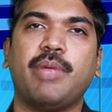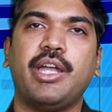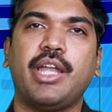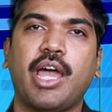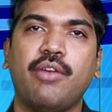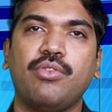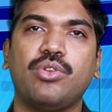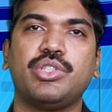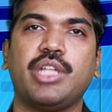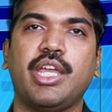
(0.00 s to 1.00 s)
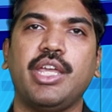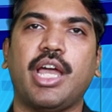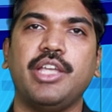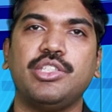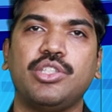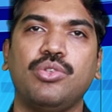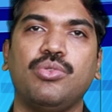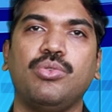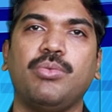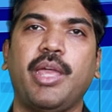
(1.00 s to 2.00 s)
might have to stay in
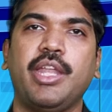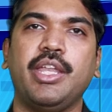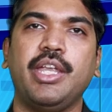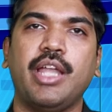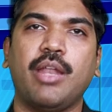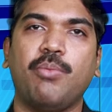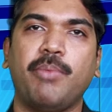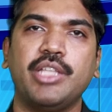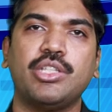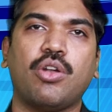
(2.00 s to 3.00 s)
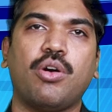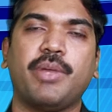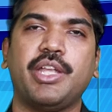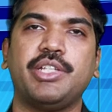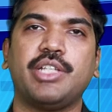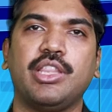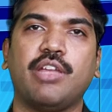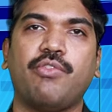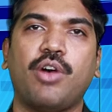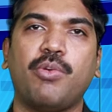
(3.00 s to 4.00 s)
ICU, may need a major operation in
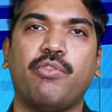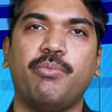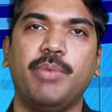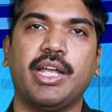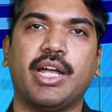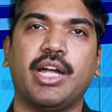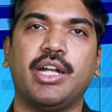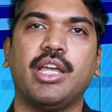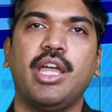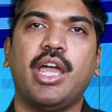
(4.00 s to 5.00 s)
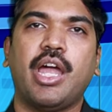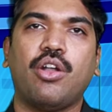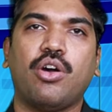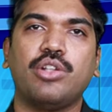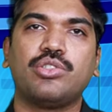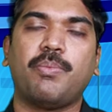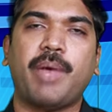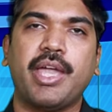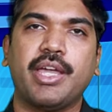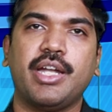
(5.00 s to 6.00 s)
the form of big cut and also
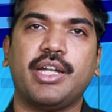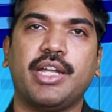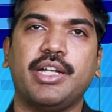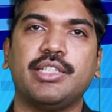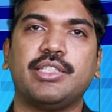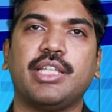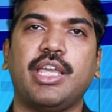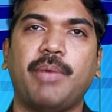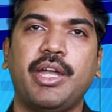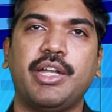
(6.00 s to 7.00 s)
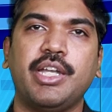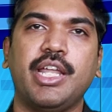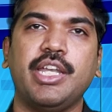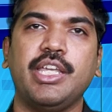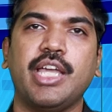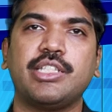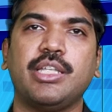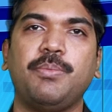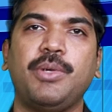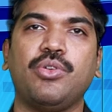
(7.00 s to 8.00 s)
pancreatitis. He might need an
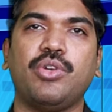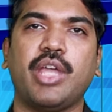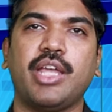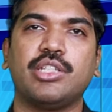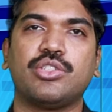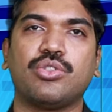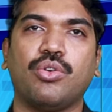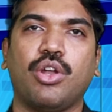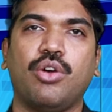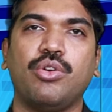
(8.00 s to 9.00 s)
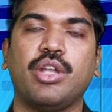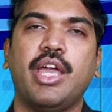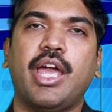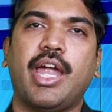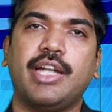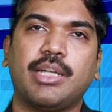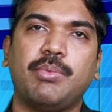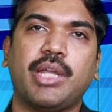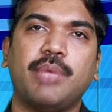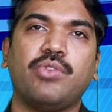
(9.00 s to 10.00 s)
ERCP to take the stone out, and
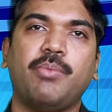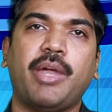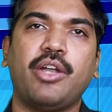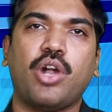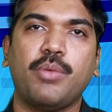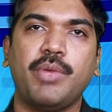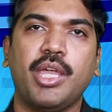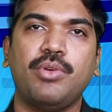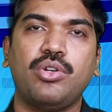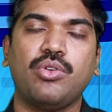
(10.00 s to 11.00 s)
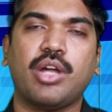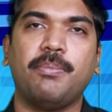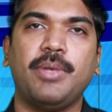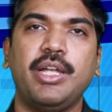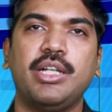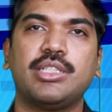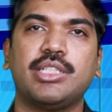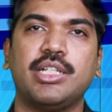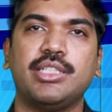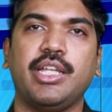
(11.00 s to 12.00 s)
sometimes we might not be able to complete the
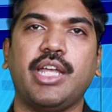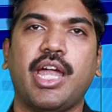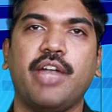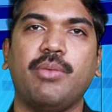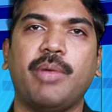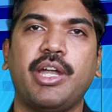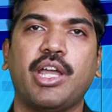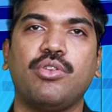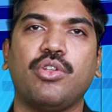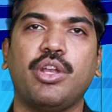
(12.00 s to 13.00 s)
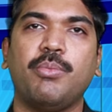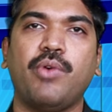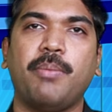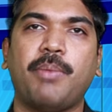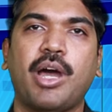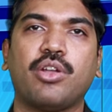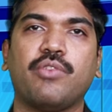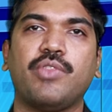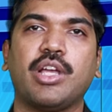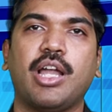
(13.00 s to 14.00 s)
surgery and we might have to remove a part
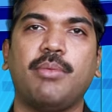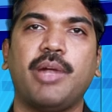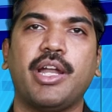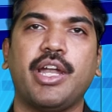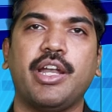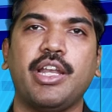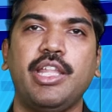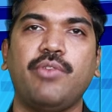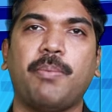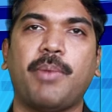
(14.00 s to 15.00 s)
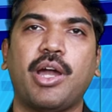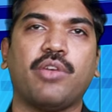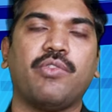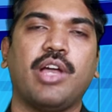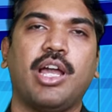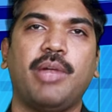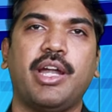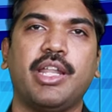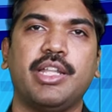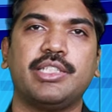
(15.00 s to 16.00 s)
of the gallbladder and leave a part of
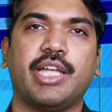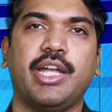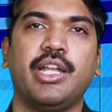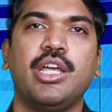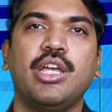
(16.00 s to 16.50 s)
gallbladder inside.